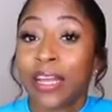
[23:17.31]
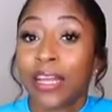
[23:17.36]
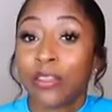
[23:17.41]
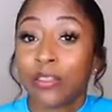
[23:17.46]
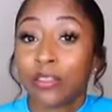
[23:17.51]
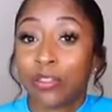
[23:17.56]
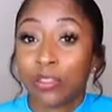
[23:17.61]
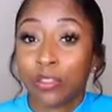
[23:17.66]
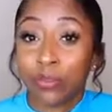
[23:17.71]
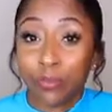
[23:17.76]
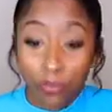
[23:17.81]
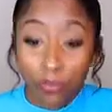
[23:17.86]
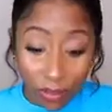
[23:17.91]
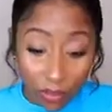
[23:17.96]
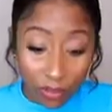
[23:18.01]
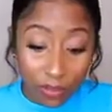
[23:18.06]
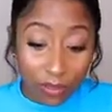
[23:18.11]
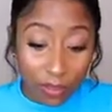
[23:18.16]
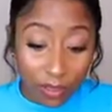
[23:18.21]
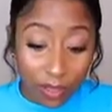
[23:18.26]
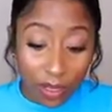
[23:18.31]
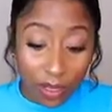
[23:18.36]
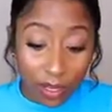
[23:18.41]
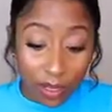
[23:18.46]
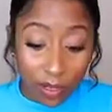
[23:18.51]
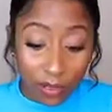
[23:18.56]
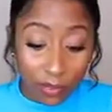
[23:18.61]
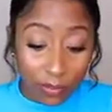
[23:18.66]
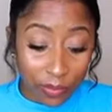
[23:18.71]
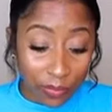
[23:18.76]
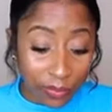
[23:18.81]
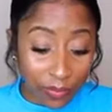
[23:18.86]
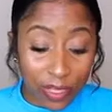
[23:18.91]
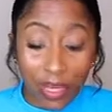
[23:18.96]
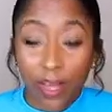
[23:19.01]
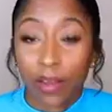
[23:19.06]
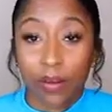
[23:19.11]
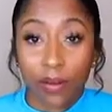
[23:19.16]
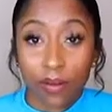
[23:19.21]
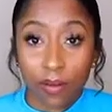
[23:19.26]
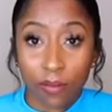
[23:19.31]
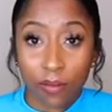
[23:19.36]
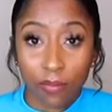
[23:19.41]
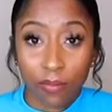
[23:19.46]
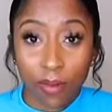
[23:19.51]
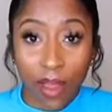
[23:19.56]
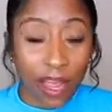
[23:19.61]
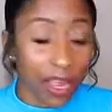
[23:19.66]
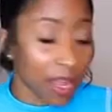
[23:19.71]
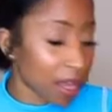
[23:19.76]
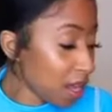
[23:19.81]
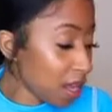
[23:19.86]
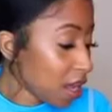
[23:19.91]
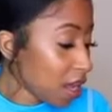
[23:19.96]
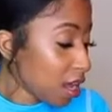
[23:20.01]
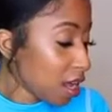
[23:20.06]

in the suit of tarot, right?